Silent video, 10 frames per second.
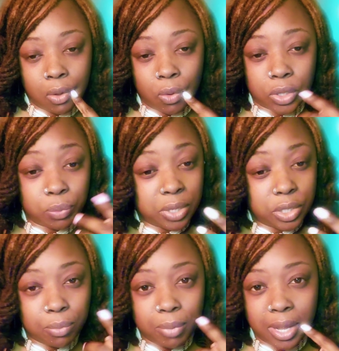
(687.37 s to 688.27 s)
or a
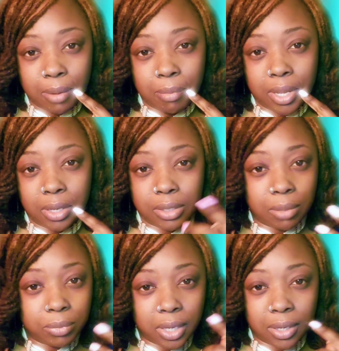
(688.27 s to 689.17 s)
speech impediment,
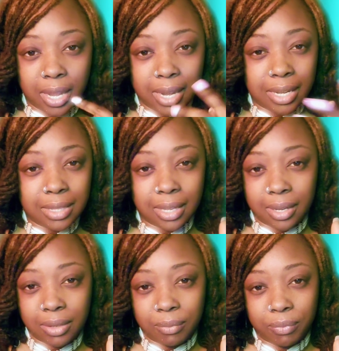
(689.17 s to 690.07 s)
something, anything.